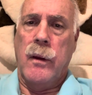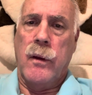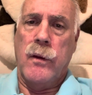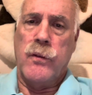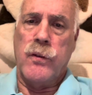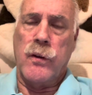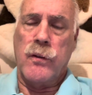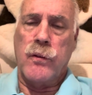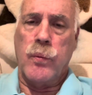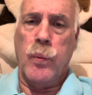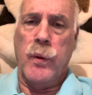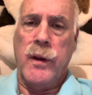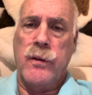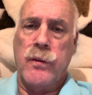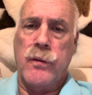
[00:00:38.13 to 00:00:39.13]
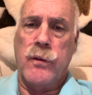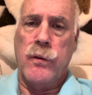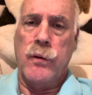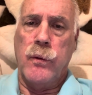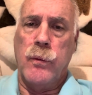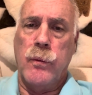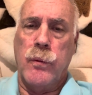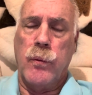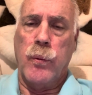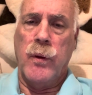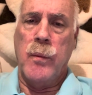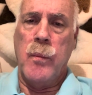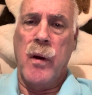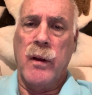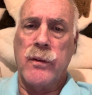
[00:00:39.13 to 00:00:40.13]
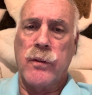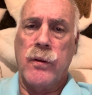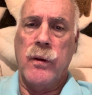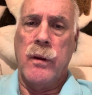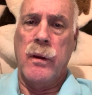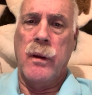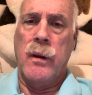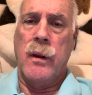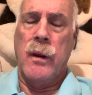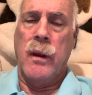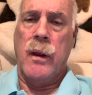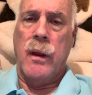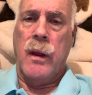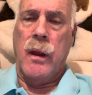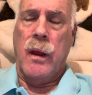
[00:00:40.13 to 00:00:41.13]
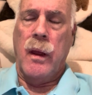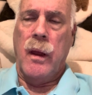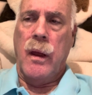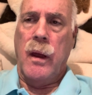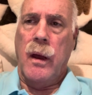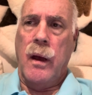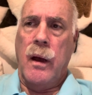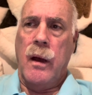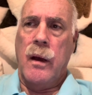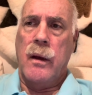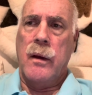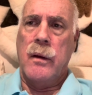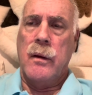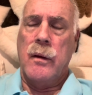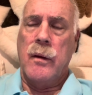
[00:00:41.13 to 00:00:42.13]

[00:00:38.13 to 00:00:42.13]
6 weeks to 3 months. But